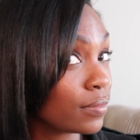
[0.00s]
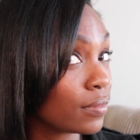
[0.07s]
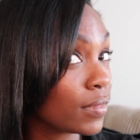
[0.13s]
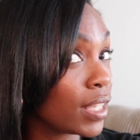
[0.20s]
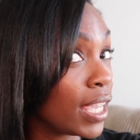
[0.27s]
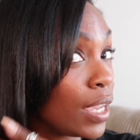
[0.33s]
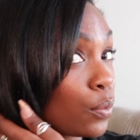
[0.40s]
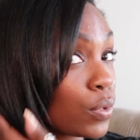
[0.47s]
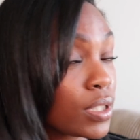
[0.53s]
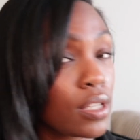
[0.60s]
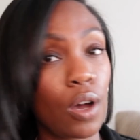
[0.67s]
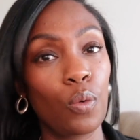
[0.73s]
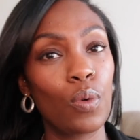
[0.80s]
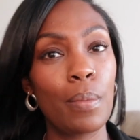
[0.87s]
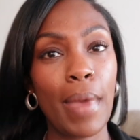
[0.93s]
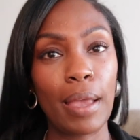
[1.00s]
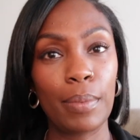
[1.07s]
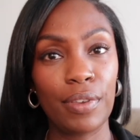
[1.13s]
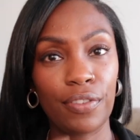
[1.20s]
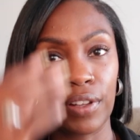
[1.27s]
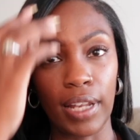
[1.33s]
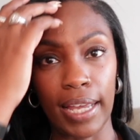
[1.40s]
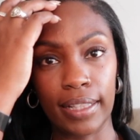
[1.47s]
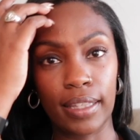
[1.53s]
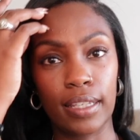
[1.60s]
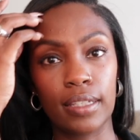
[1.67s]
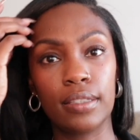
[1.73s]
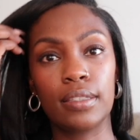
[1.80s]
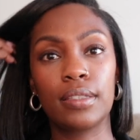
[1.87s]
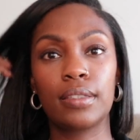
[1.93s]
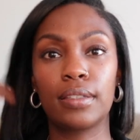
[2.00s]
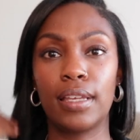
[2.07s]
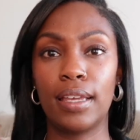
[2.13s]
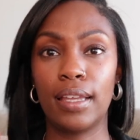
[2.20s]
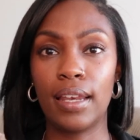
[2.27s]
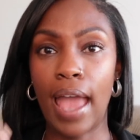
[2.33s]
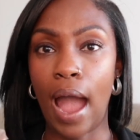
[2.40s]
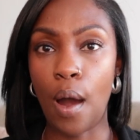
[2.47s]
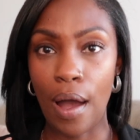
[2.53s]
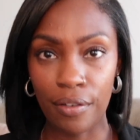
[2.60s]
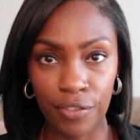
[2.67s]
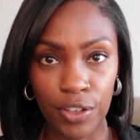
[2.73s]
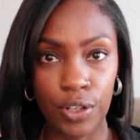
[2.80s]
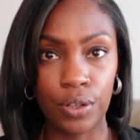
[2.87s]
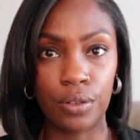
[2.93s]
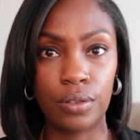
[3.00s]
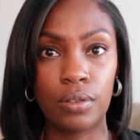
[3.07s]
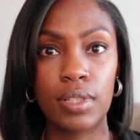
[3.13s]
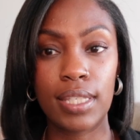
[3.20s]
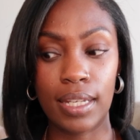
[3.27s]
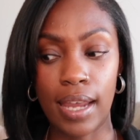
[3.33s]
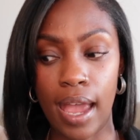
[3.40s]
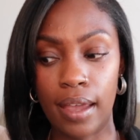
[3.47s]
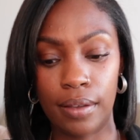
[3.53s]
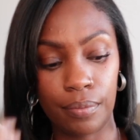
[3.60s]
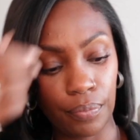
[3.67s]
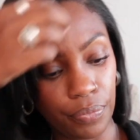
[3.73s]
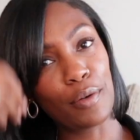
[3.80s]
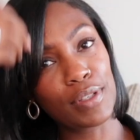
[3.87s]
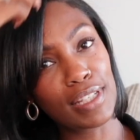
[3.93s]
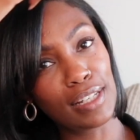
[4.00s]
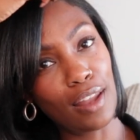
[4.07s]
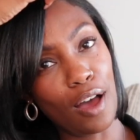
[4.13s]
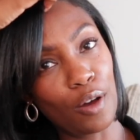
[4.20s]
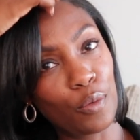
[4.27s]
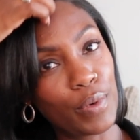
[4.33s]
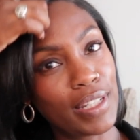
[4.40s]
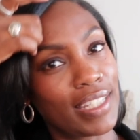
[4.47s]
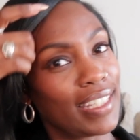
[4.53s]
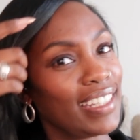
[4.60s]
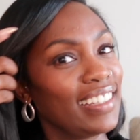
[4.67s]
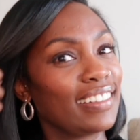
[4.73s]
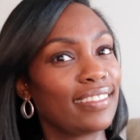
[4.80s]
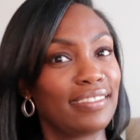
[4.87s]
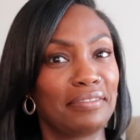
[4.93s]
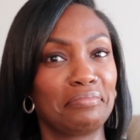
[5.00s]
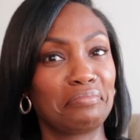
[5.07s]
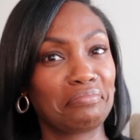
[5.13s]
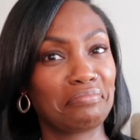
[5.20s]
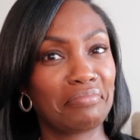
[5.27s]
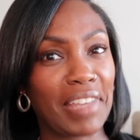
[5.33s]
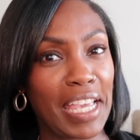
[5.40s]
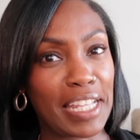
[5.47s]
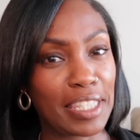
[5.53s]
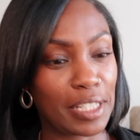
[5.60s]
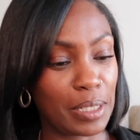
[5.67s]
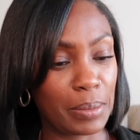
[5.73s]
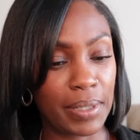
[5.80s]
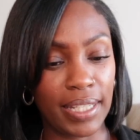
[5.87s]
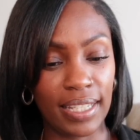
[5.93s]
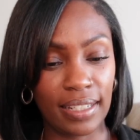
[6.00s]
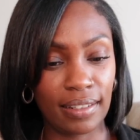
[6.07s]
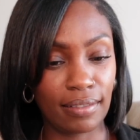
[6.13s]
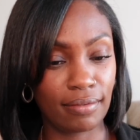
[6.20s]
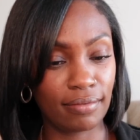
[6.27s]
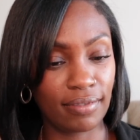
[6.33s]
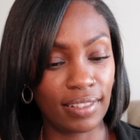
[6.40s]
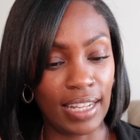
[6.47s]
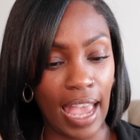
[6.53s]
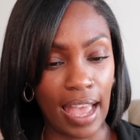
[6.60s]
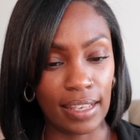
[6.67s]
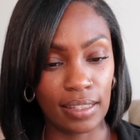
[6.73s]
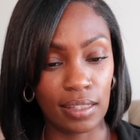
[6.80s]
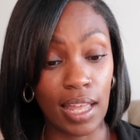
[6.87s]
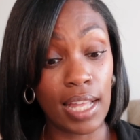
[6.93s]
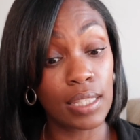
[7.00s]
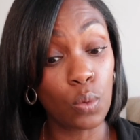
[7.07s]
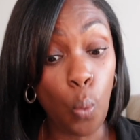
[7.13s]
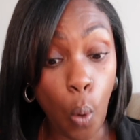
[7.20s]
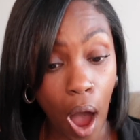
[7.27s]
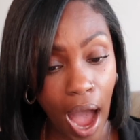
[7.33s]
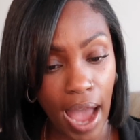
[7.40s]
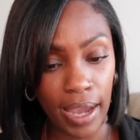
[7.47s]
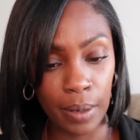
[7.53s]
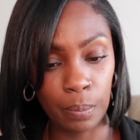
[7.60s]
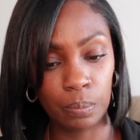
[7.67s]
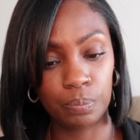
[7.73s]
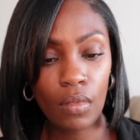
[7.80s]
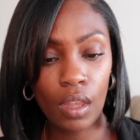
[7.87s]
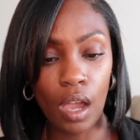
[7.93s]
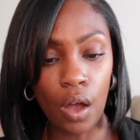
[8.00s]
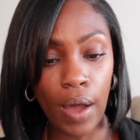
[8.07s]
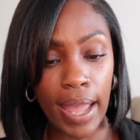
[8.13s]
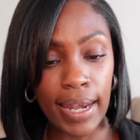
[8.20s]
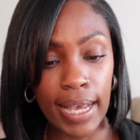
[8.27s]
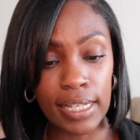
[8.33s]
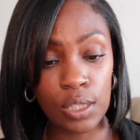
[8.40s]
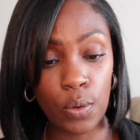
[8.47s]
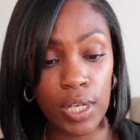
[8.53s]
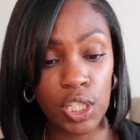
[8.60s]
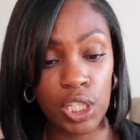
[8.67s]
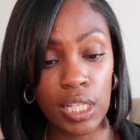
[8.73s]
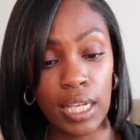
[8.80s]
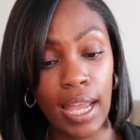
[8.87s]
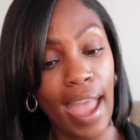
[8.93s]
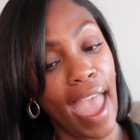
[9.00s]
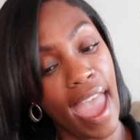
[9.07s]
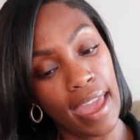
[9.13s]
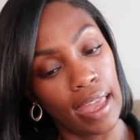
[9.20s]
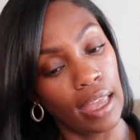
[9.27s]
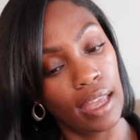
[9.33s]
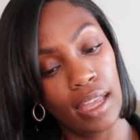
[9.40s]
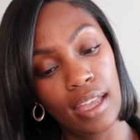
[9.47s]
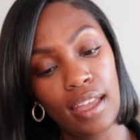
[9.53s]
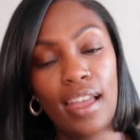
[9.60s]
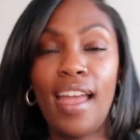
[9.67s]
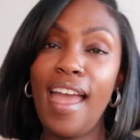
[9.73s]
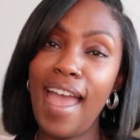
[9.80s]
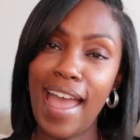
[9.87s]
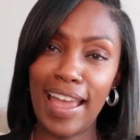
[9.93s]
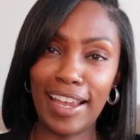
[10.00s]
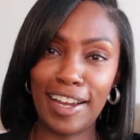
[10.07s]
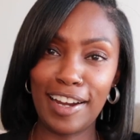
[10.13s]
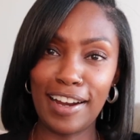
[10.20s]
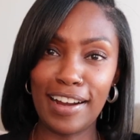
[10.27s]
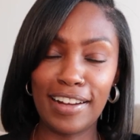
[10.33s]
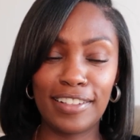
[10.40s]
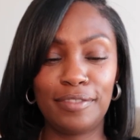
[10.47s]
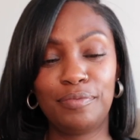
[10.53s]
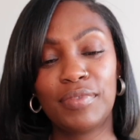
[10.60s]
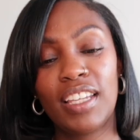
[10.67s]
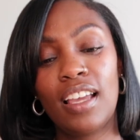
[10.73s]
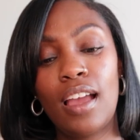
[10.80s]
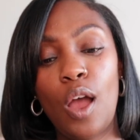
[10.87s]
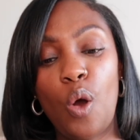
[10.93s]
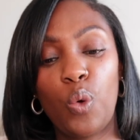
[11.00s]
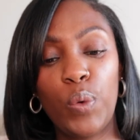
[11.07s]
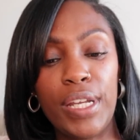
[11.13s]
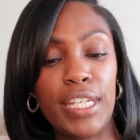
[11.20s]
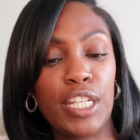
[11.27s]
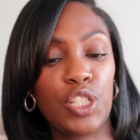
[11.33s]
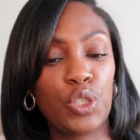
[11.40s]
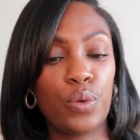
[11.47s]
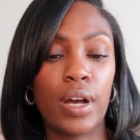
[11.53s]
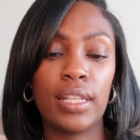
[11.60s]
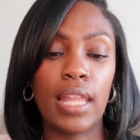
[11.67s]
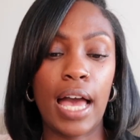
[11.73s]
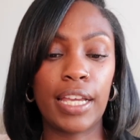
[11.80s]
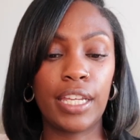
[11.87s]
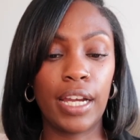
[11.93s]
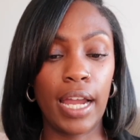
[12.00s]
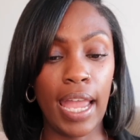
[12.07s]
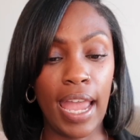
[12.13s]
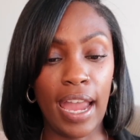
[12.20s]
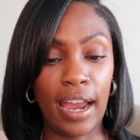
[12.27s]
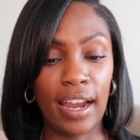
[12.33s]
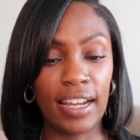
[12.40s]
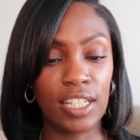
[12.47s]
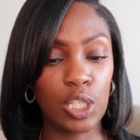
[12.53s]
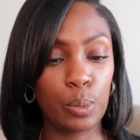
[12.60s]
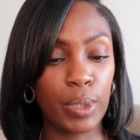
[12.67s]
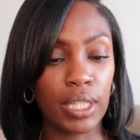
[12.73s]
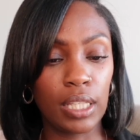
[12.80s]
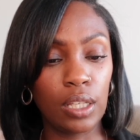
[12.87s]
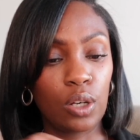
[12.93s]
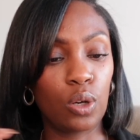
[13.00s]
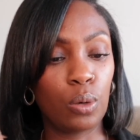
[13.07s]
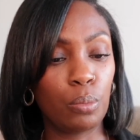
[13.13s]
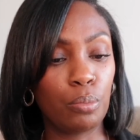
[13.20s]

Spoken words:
the end result would make me feel like this and how I feel today. That was a long-winded answer, but yes, that's why. Okay, next question. Hey girl, when did you unlock your hair? And she put the little